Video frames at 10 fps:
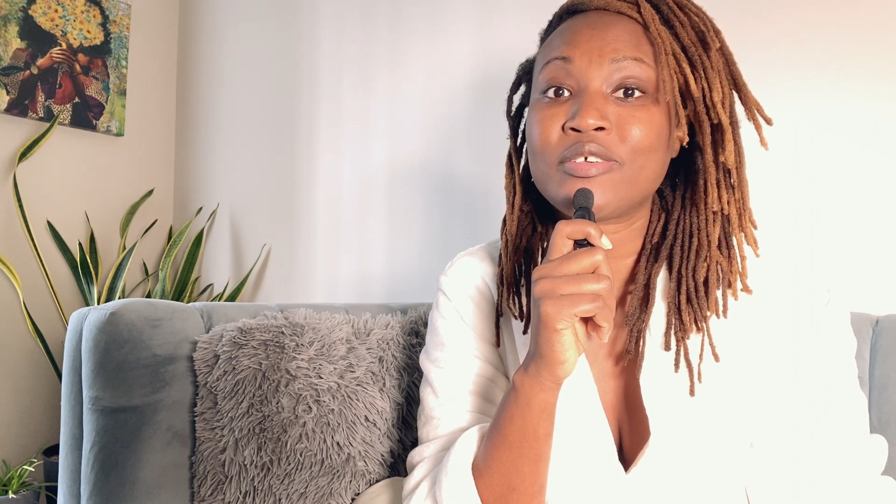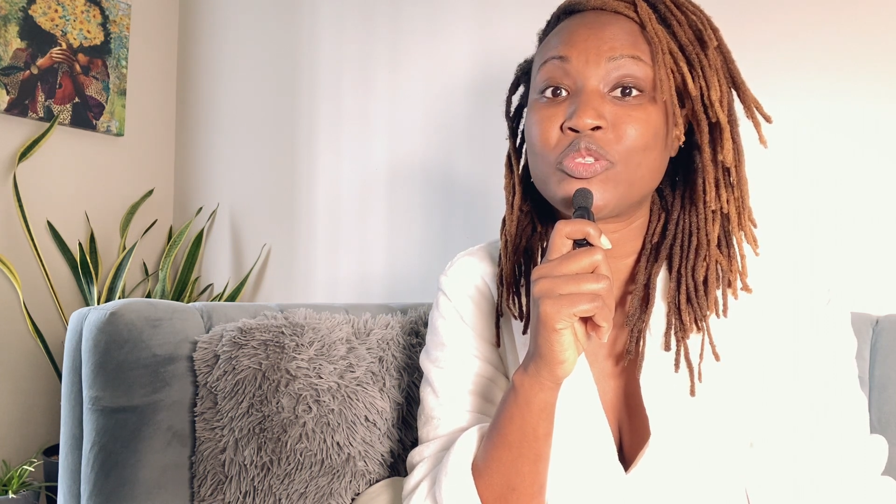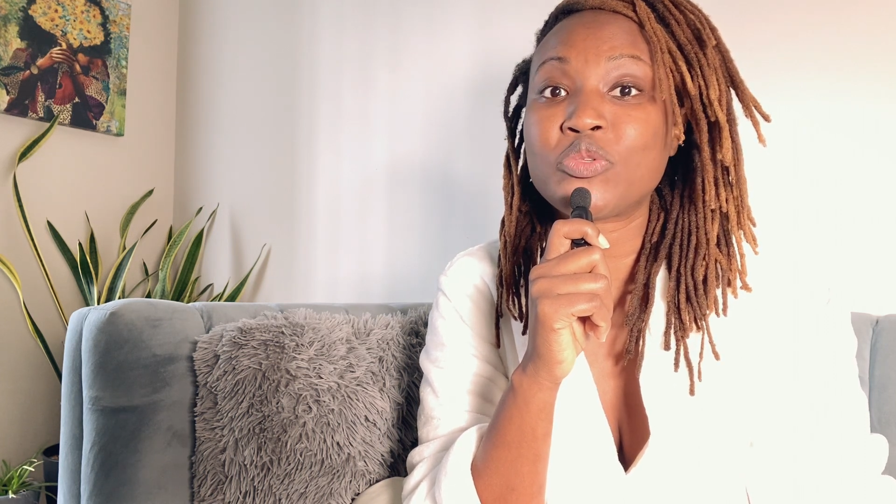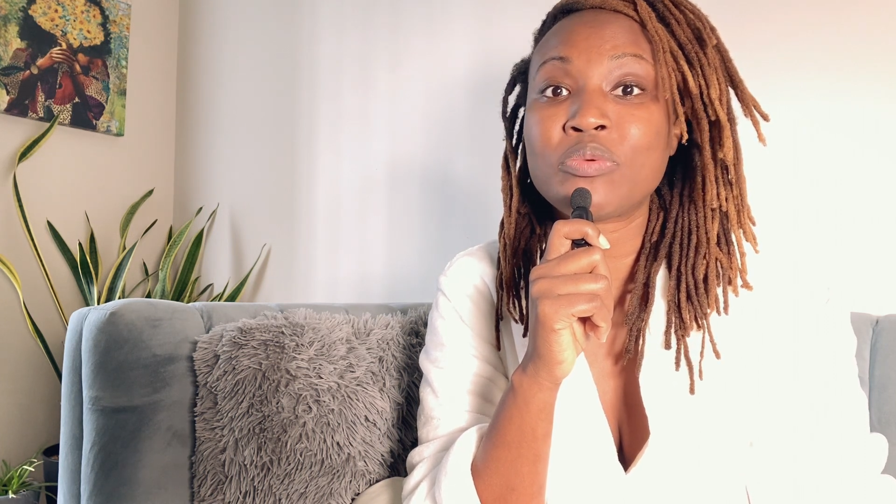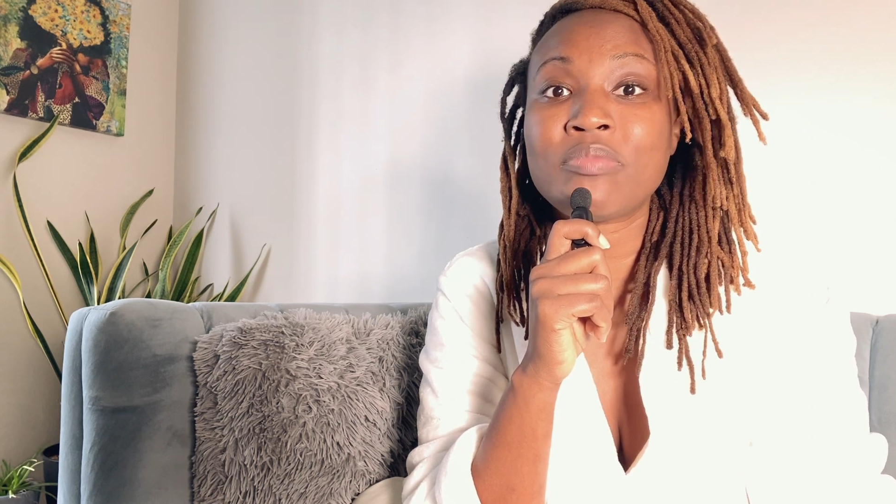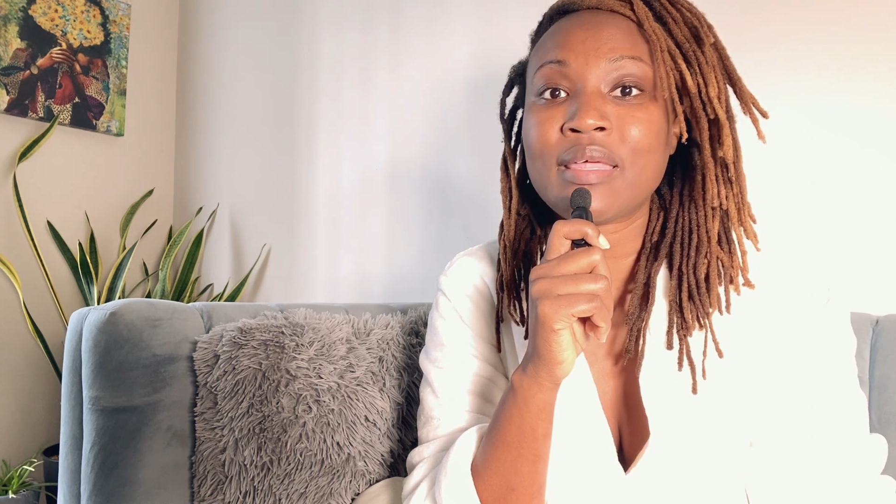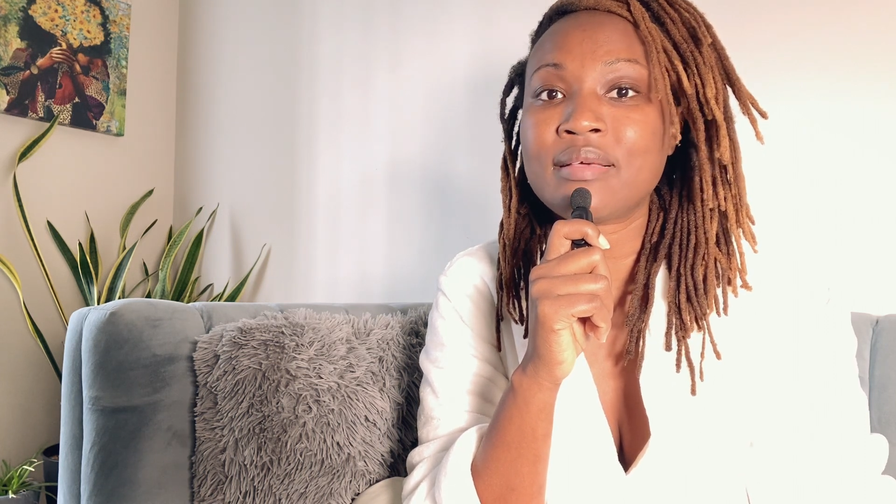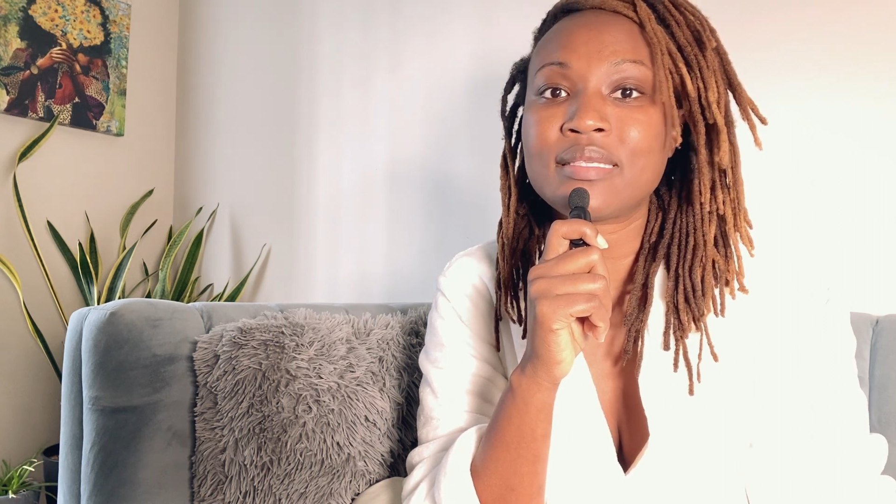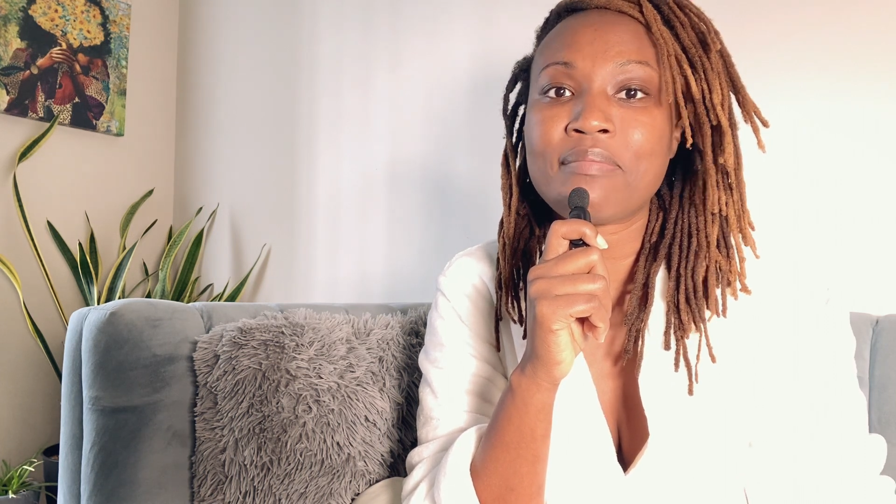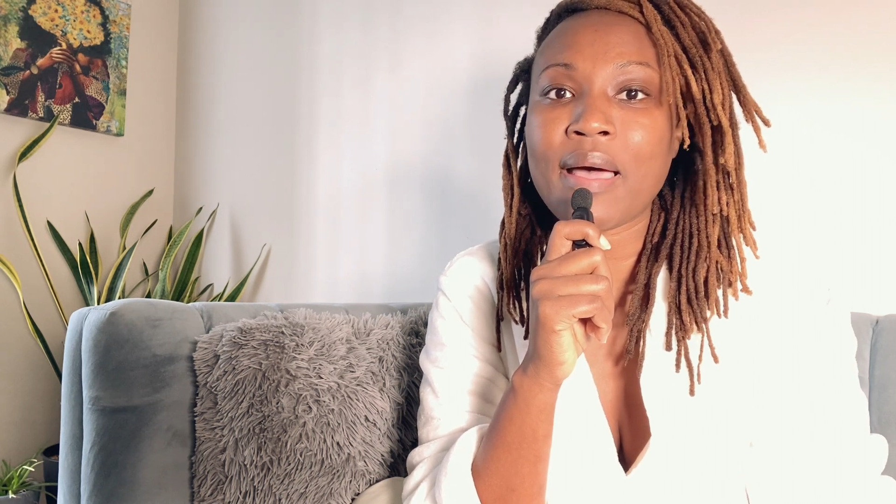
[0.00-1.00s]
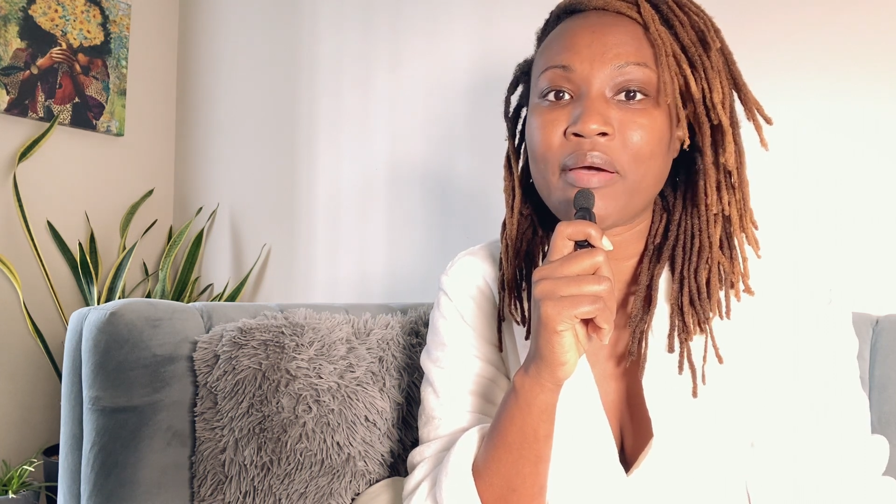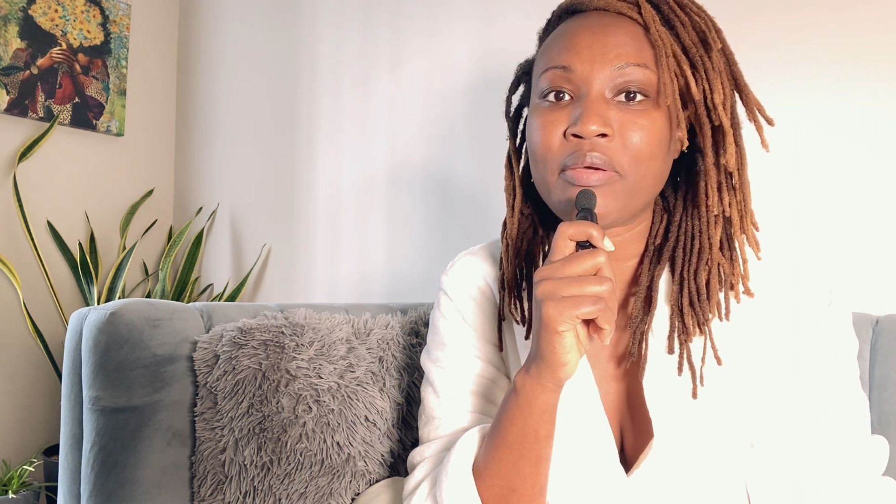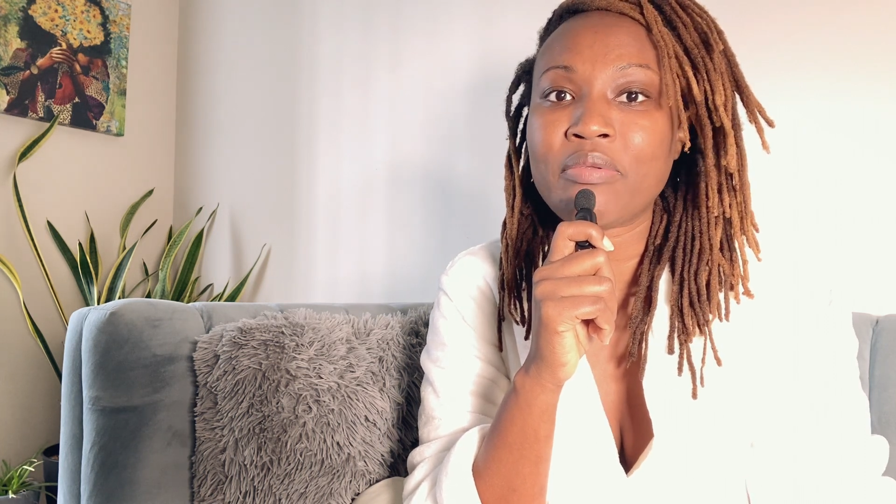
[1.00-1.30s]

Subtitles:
assume things about